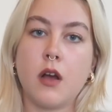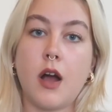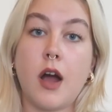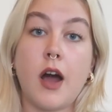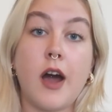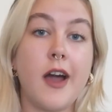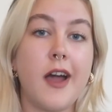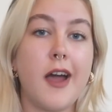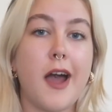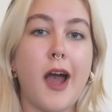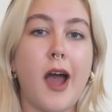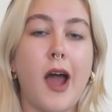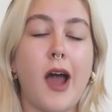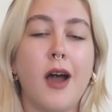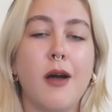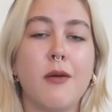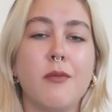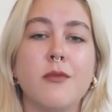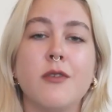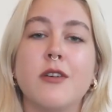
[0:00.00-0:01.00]
I
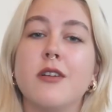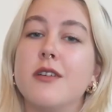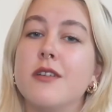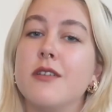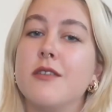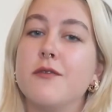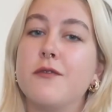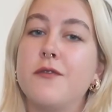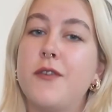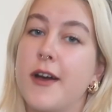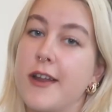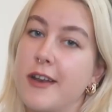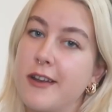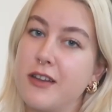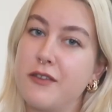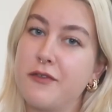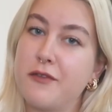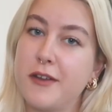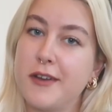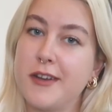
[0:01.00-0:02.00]
am
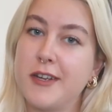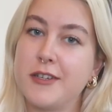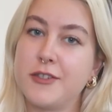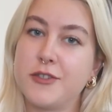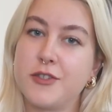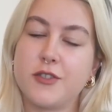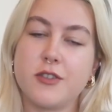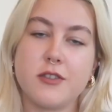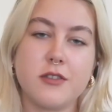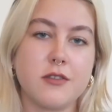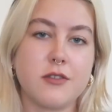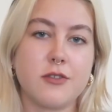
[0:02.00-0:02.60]
finally finished